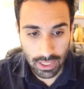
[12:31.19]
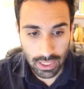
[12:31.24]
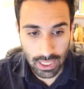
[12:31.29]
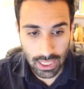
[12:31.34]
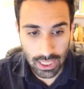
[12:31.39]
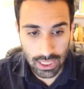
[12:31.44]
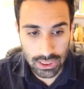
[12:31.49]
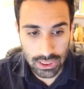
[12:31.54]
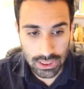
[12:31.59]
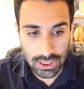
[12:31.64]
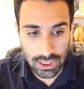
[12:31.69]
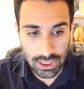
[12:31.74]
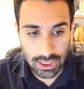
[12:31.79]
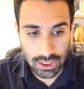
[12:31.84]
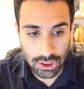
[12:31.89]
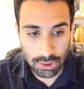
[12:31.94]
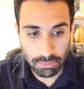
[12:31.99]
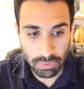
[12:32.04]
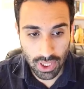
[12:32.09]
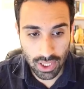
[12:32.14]
is this
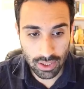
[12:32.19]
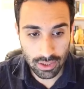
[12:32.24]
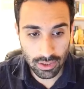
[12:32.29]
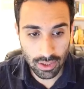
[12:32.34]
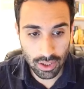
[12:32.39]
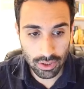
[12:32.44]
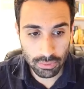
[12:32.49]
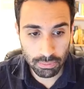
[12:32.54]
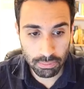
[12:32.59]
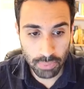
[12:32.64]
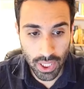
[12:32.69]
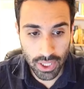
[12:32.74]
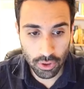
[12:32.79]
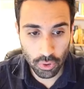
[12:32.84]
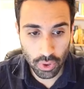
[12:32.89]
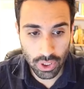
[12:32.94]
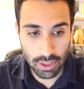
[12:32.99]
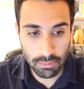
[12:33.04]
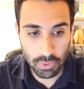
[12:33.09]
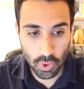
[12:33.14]

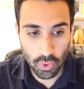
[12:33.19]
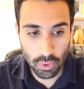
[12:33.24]
biochemical,